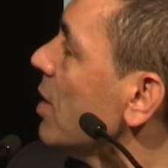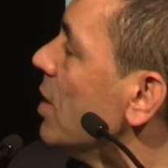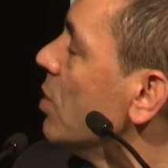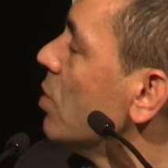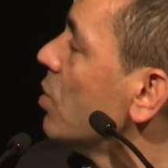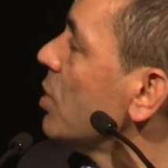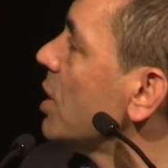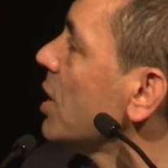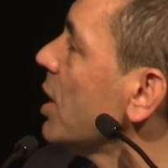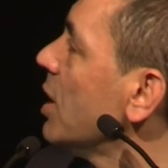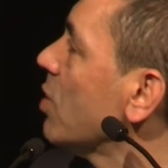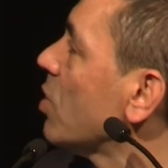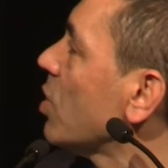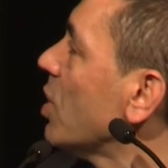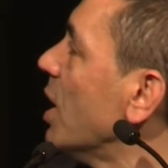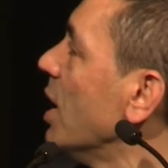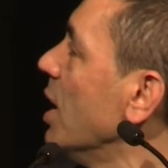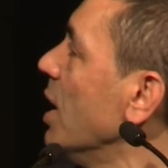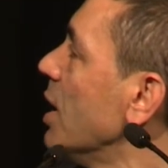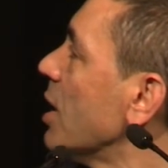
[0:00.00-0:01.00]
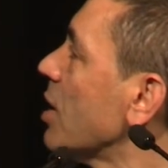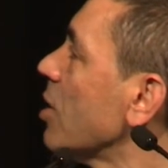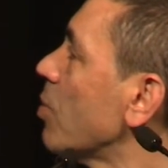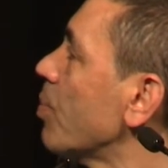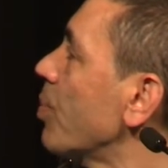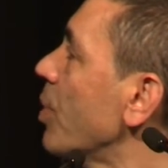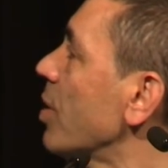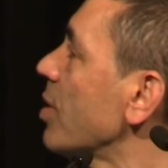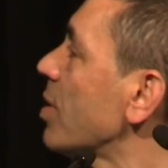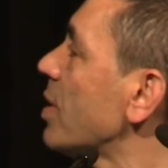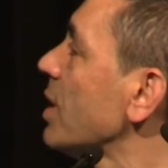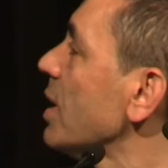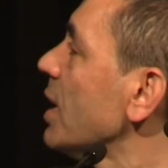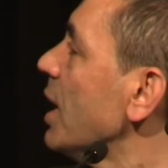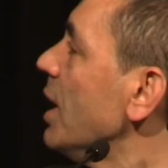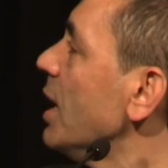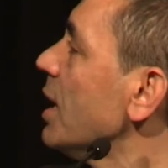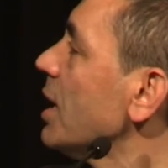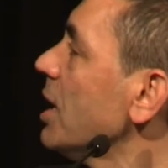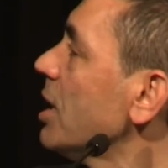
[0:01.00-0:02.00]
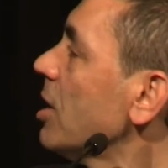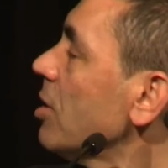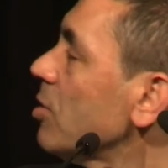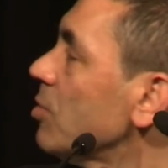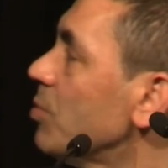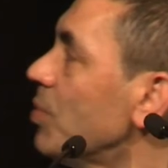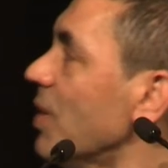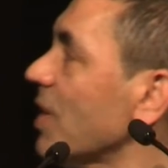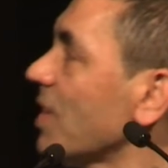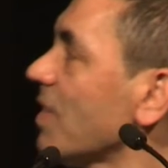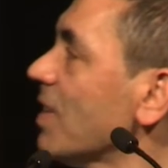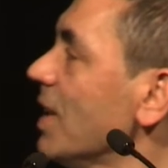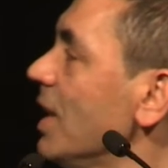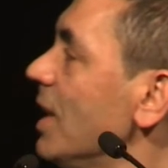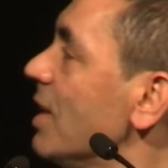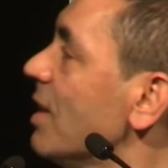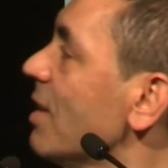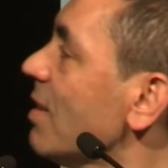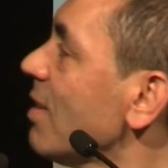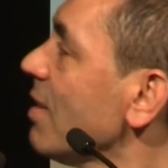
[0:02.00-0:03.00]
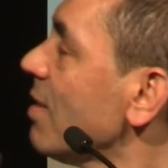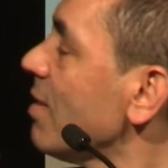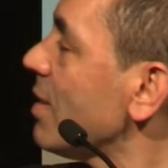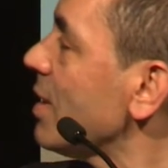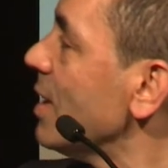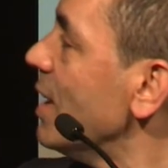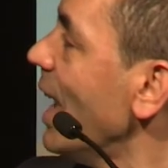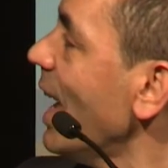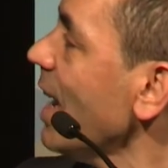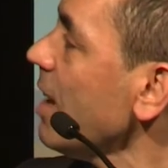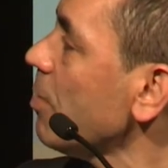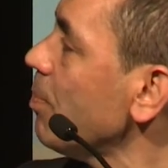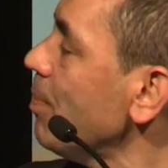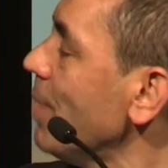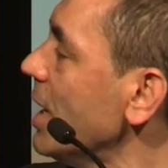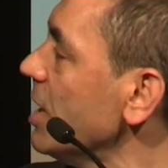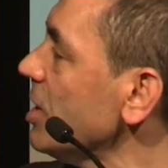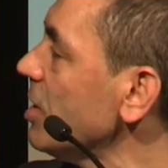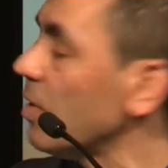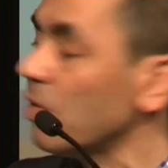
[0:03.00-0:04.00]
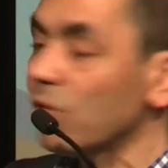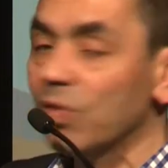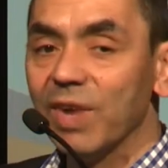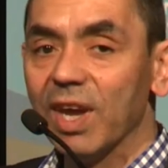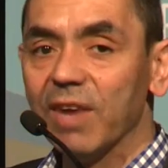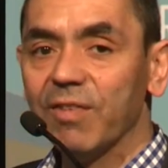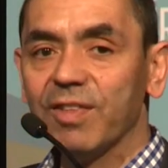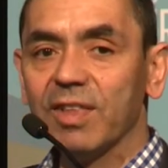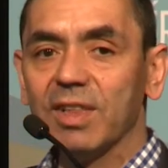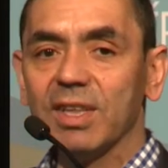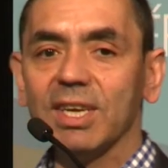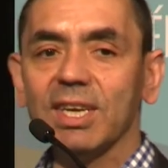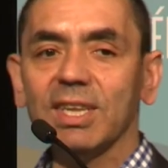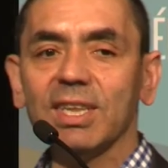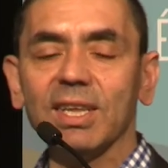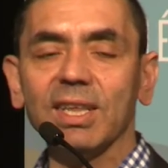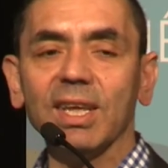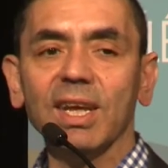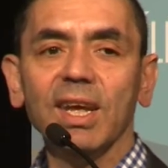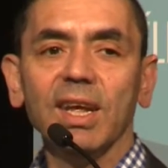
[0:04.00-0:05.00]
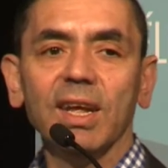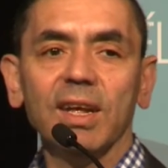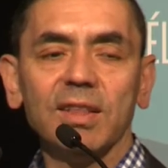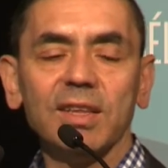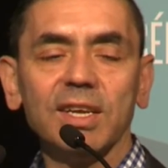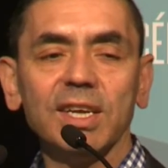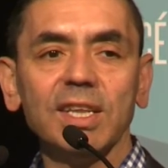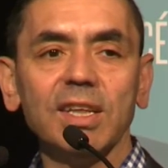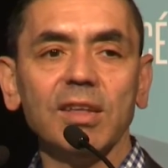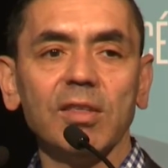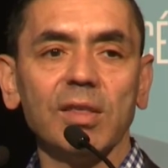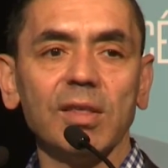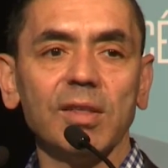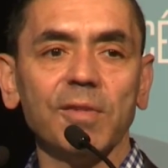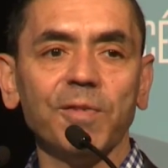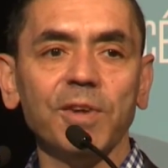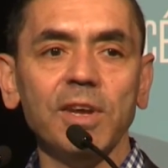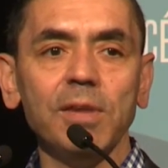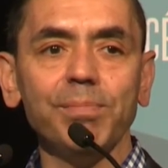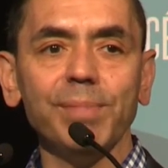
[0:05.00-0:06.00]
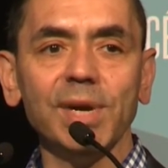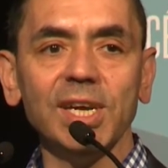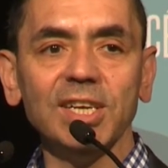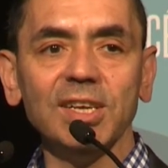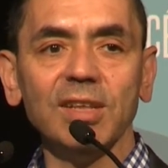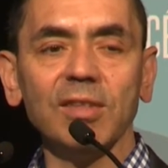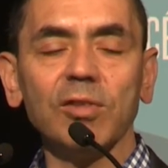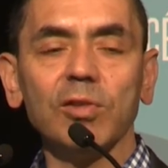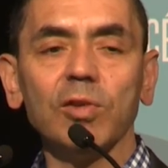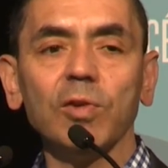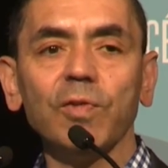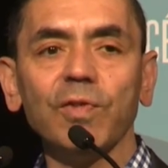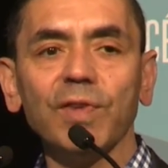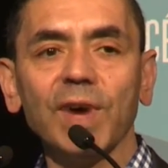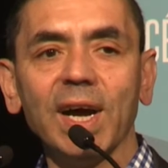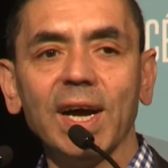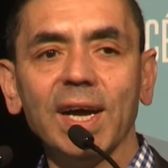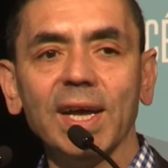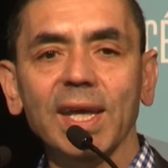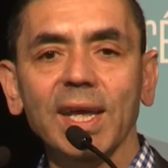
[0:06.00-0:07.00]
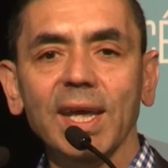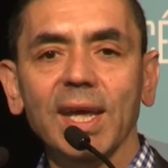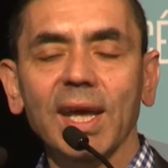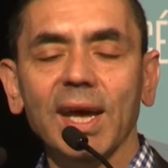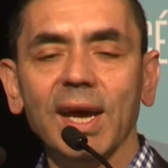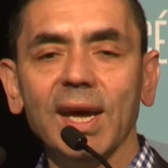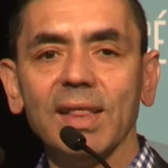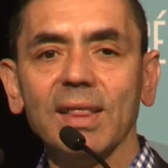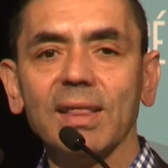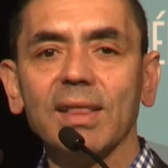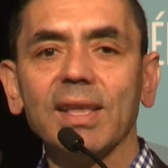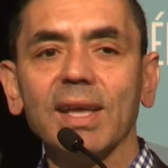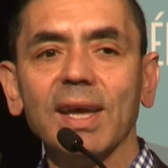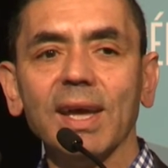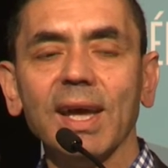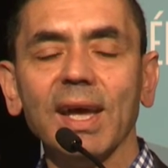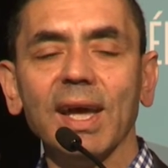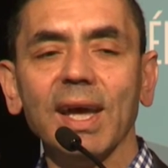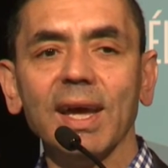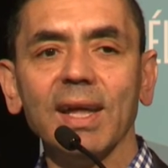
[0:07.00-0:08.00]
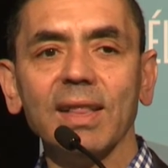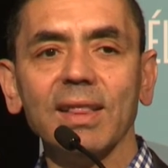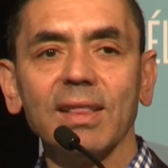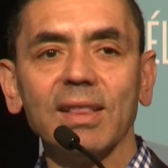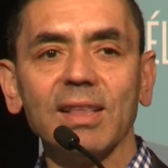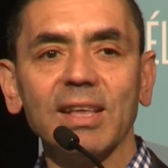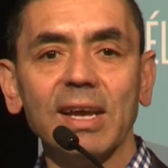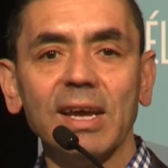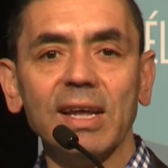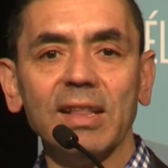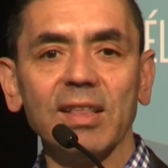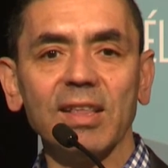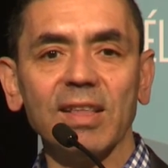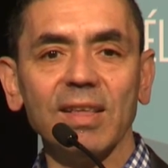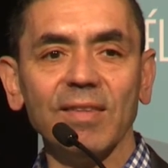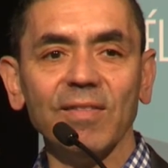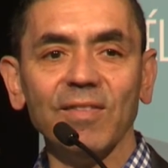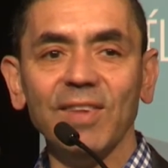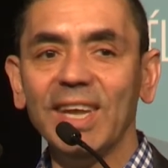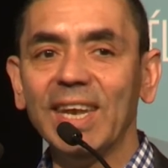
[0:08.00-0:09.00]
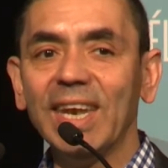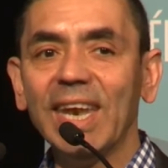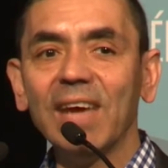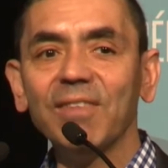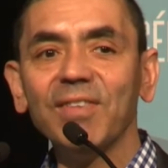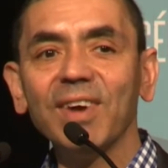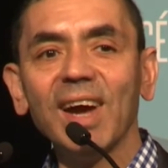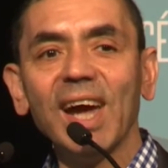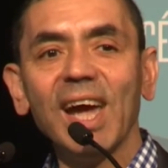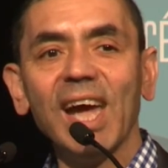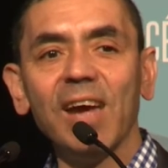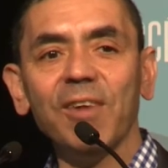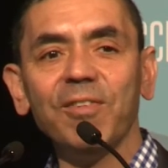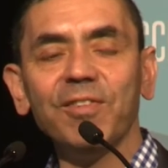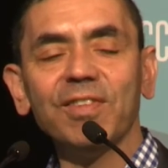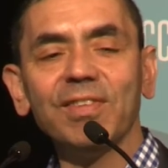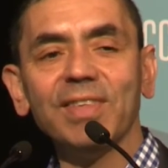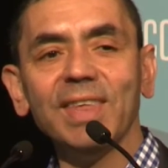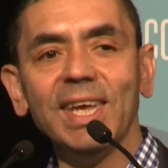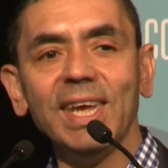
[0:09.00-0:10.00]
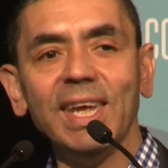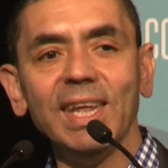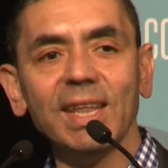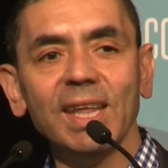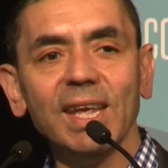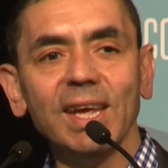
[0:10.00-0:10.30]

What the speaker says: and New York ISO response generated the vaccine. This is the next patient. So we have treated 3 patients so far, and we never have seen